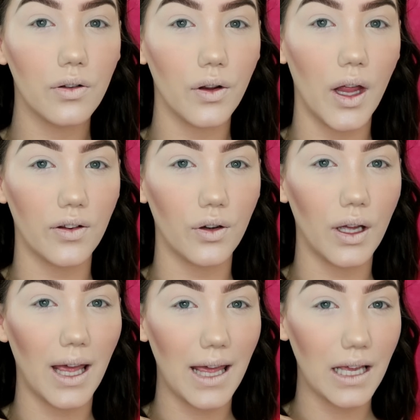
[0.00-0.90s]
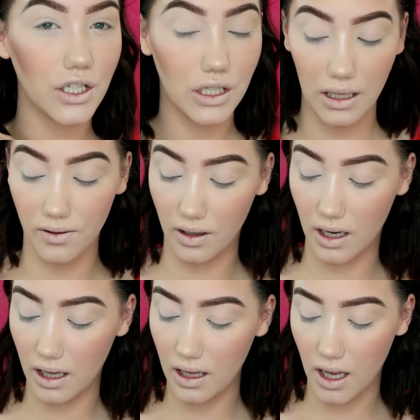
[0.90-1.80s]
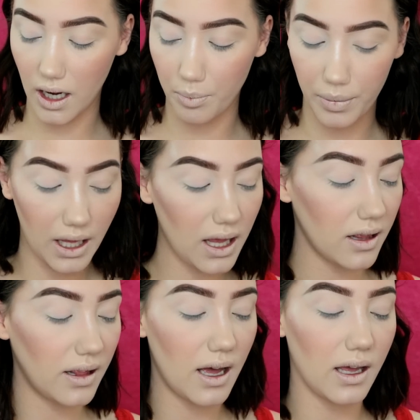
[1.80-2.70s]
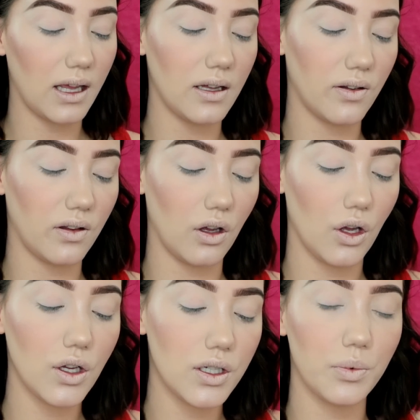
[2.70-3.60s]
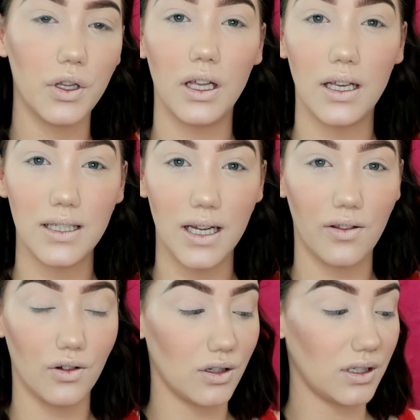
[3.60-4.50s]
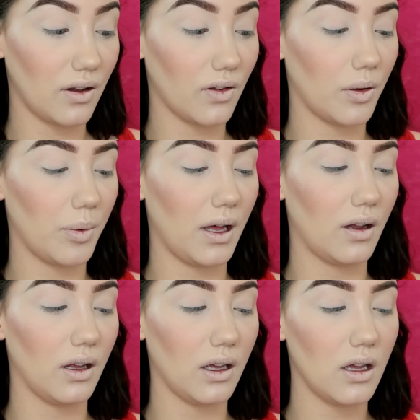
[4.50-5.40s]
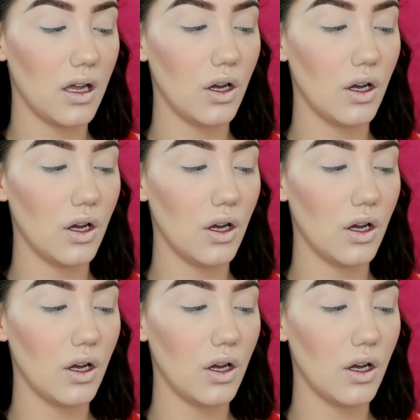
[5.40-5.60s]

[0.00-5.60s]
So that's got 8 shades in it, and I'm pitting that against the Huda Beauty Desert Dusk palette,